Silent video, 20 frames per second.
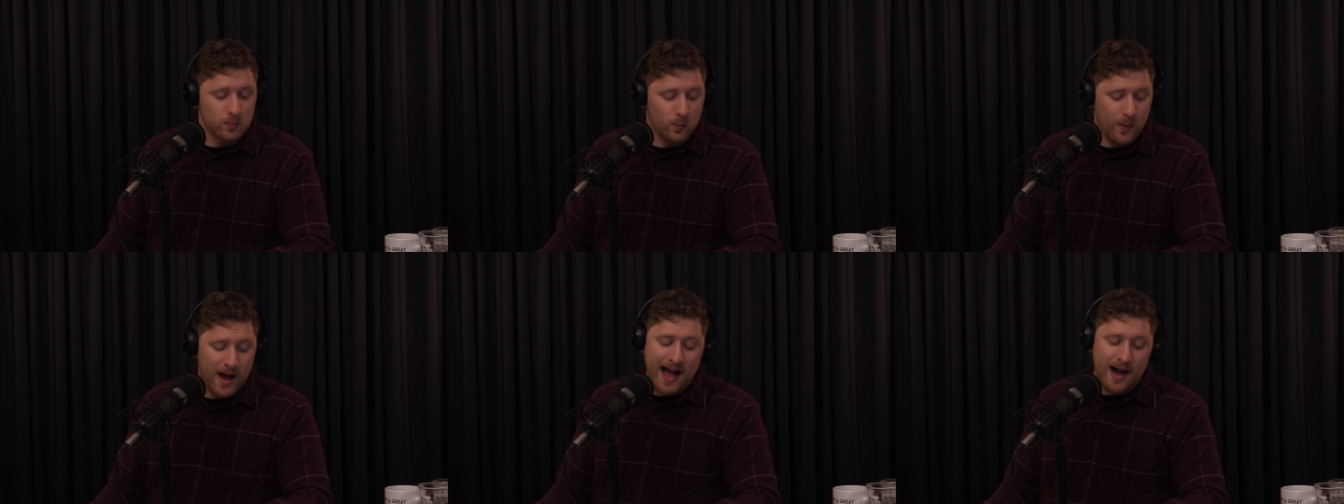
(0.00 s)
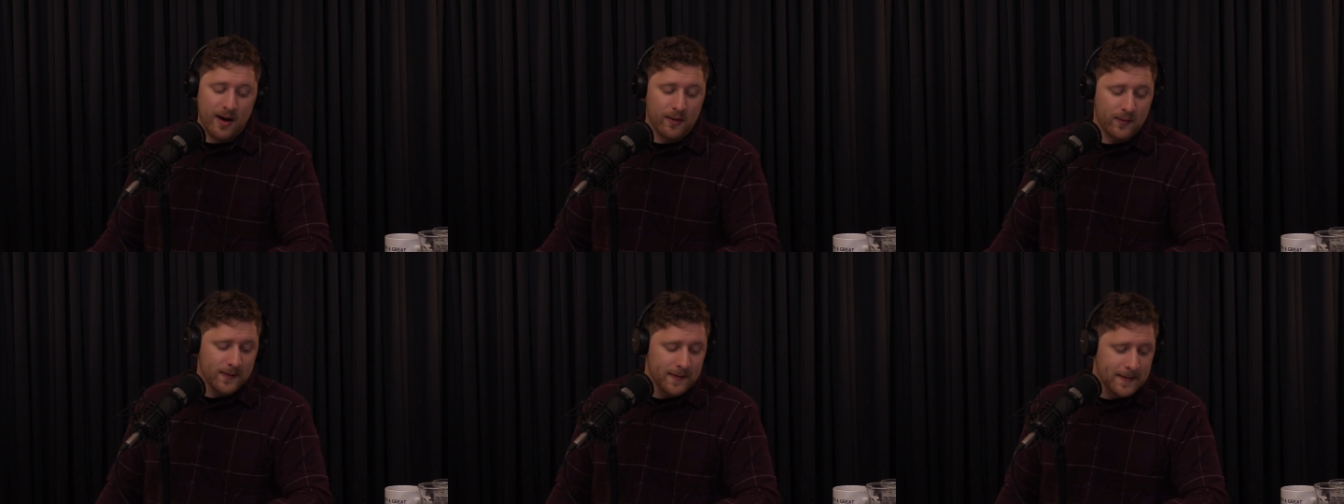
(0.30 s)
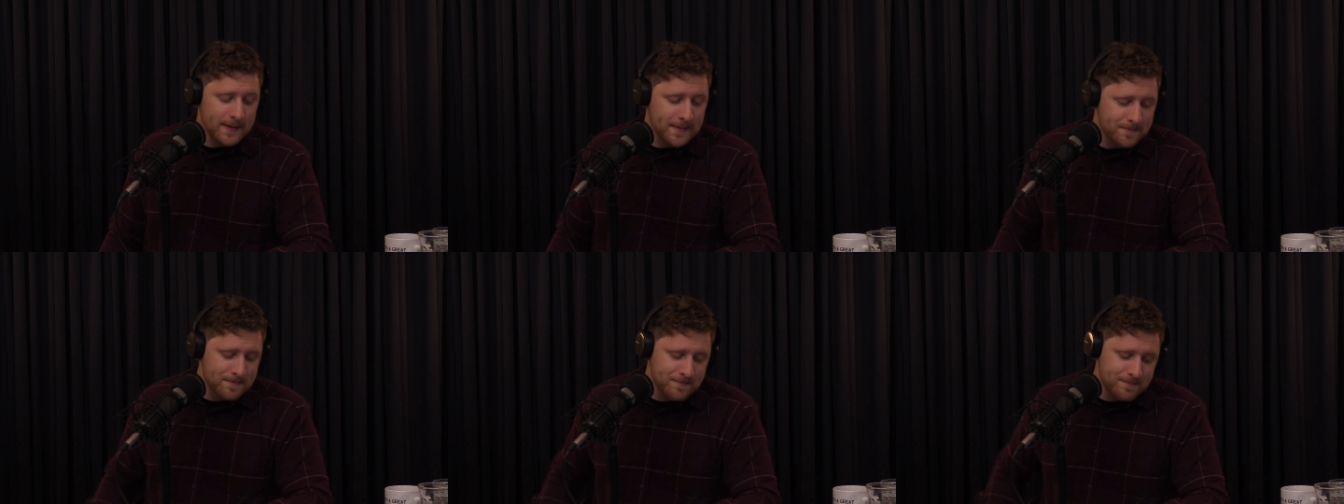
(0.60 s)
Wow.
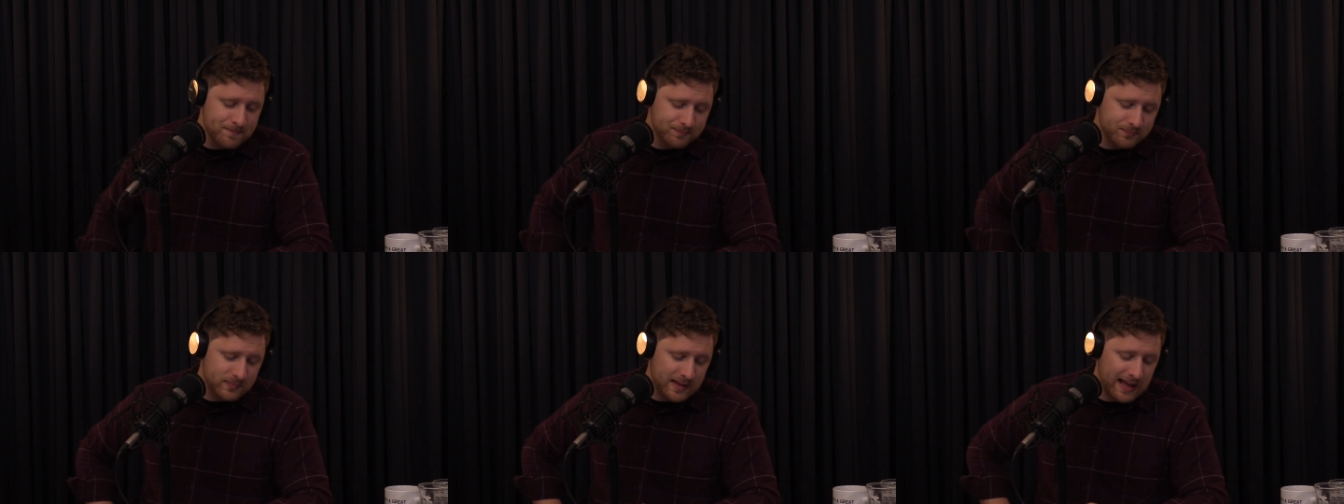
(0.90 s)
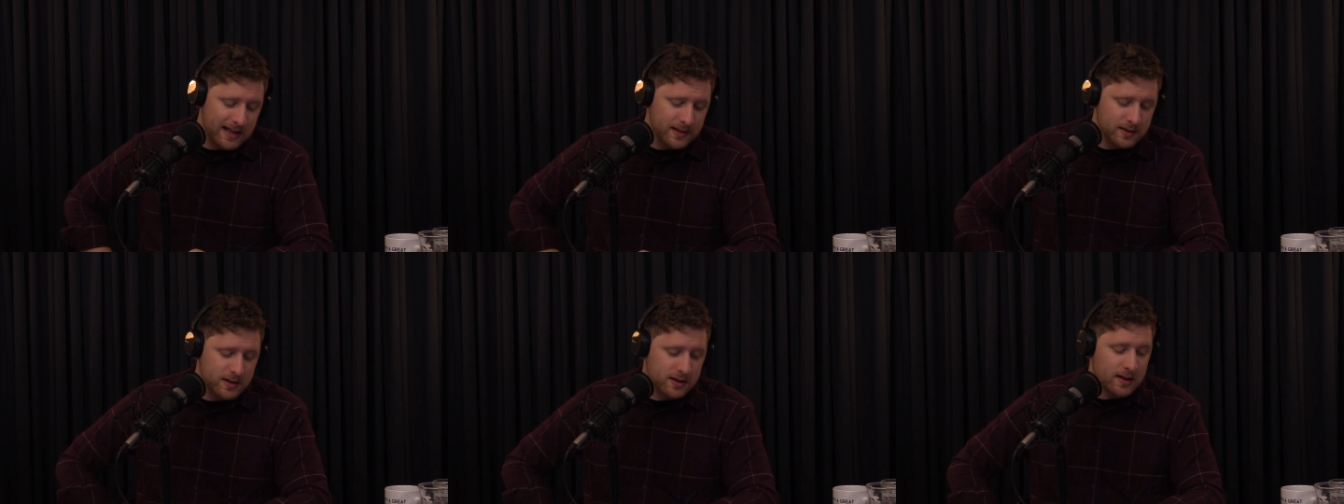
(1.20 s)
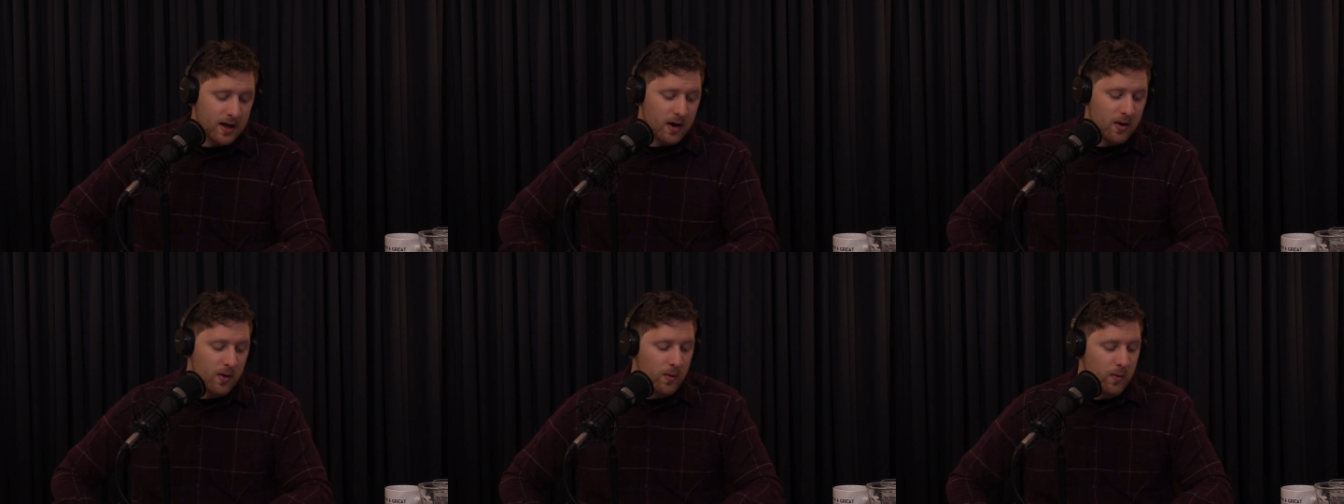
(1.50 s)
And
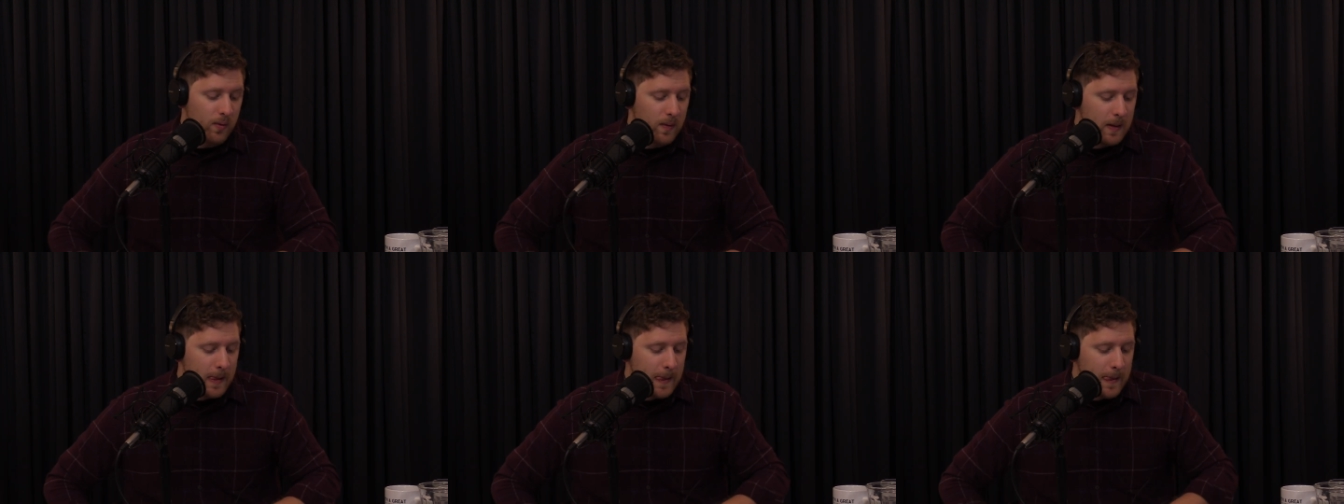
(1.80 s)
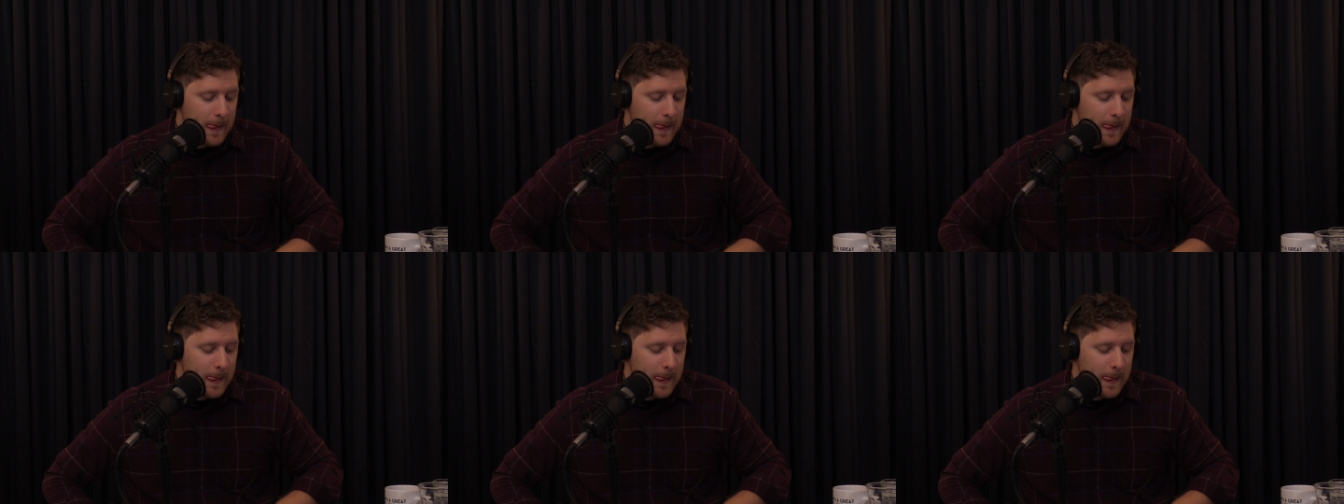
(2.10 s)
so,